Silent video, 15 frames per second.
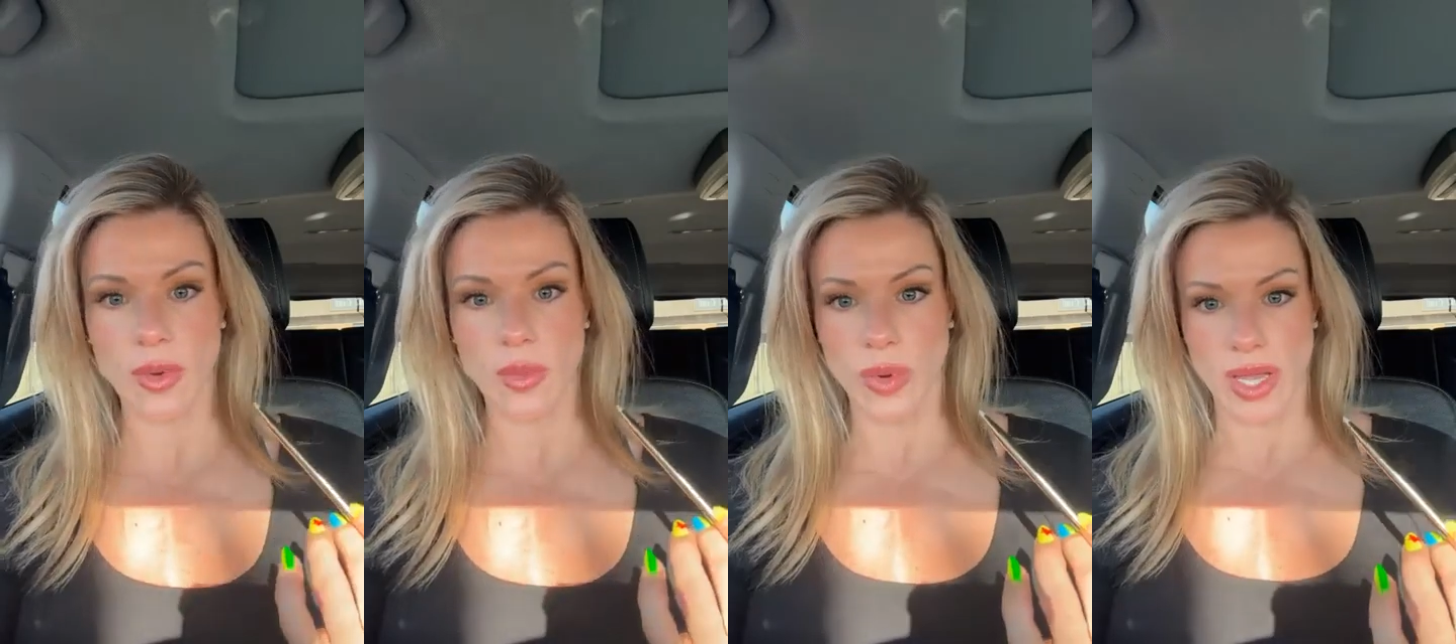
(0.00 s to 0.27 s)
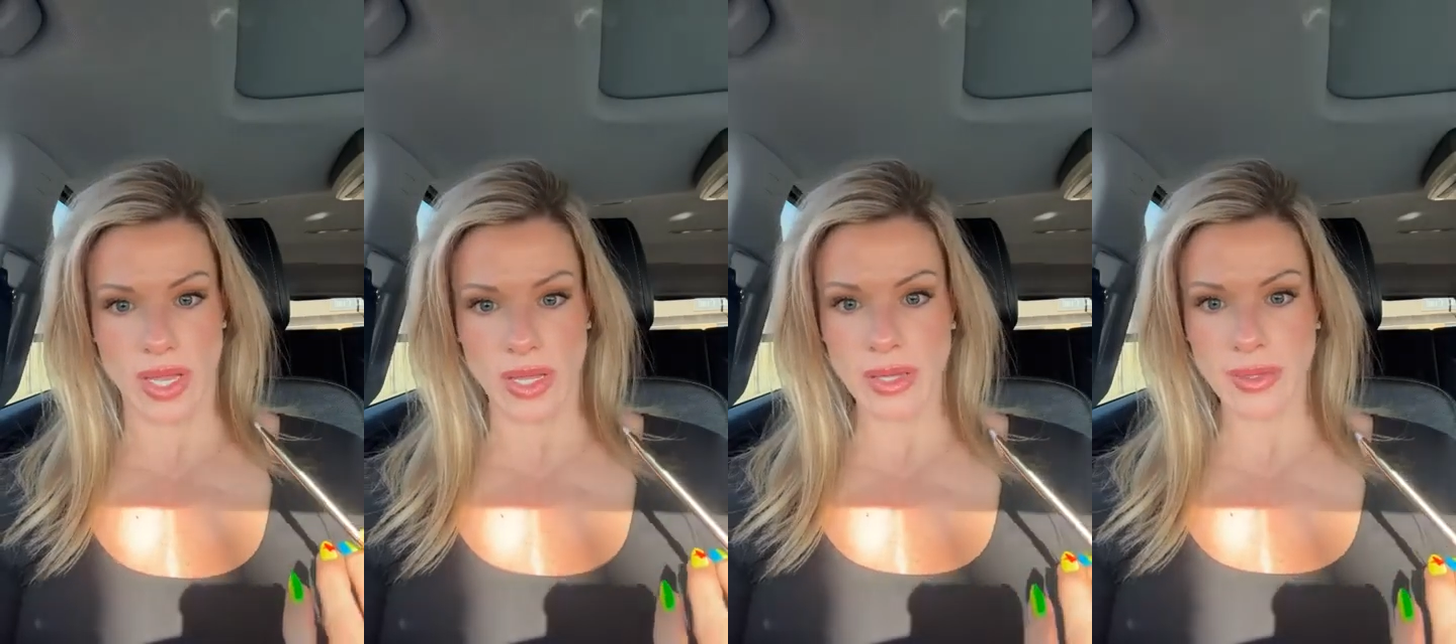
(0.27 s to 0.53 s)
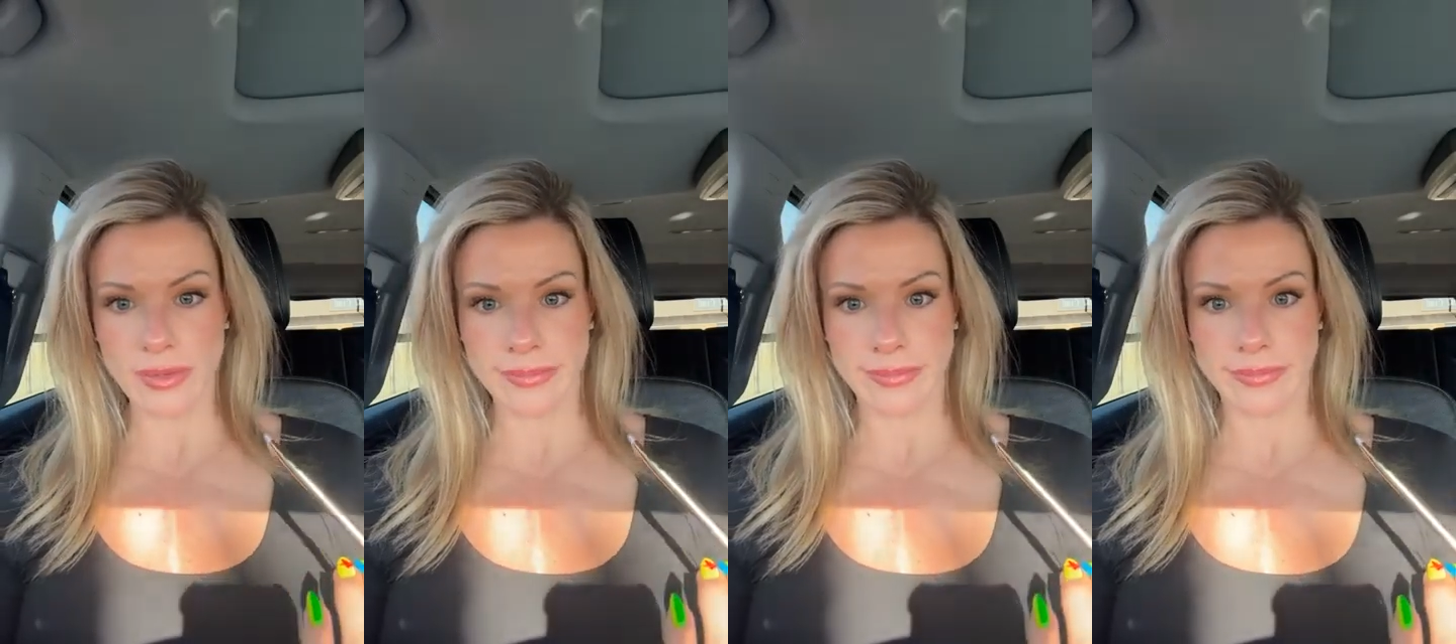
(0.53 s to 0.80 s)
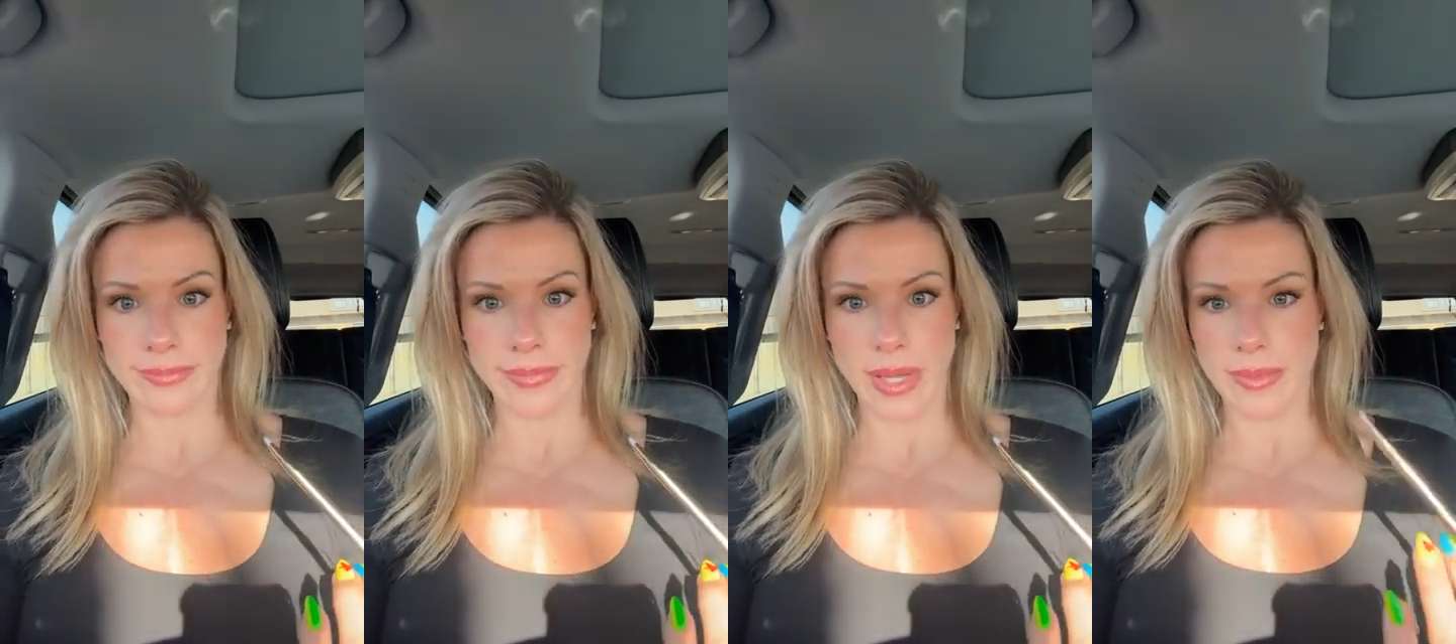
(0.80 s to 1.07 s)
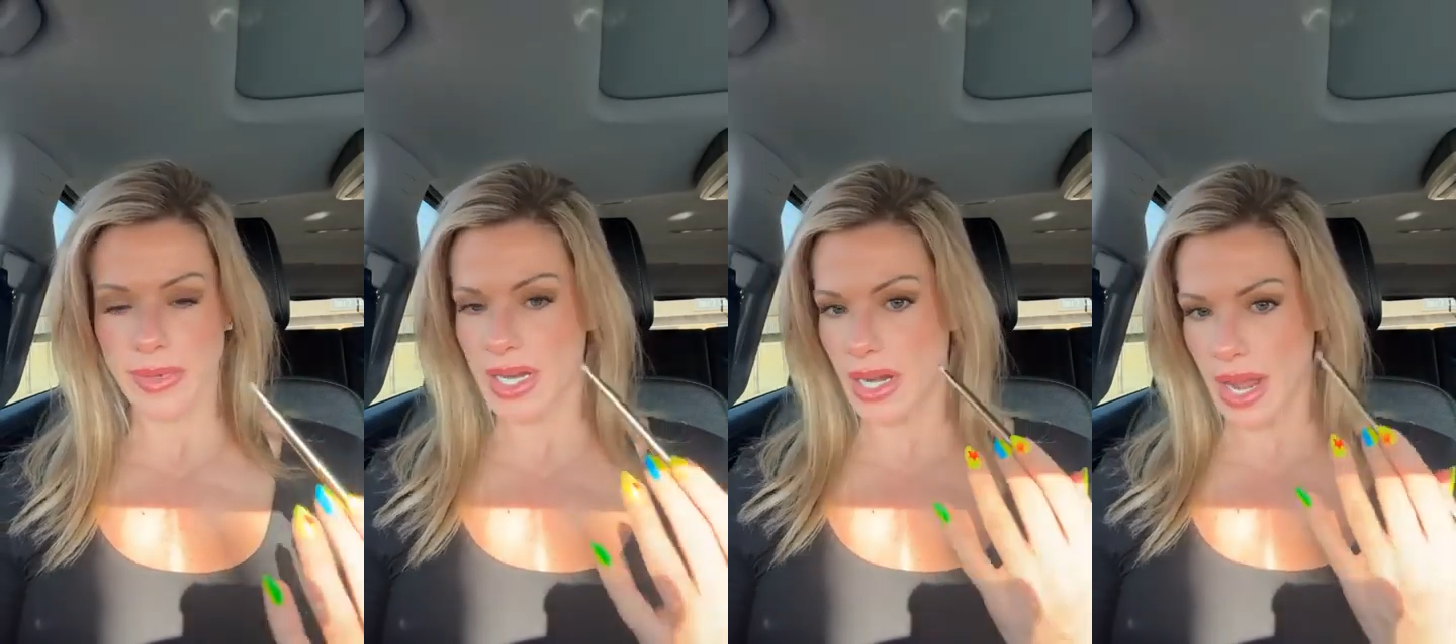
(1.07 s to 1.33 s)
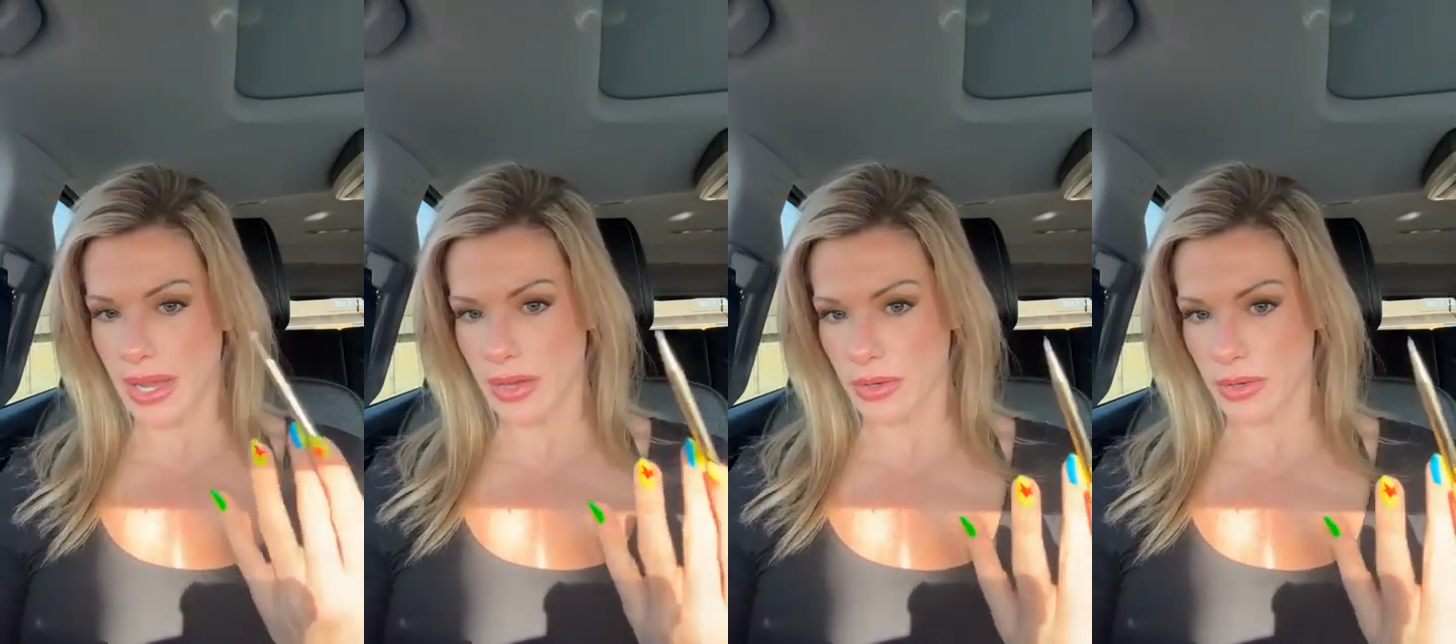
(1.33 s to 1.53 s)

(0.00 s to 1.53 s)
a wing. I mean,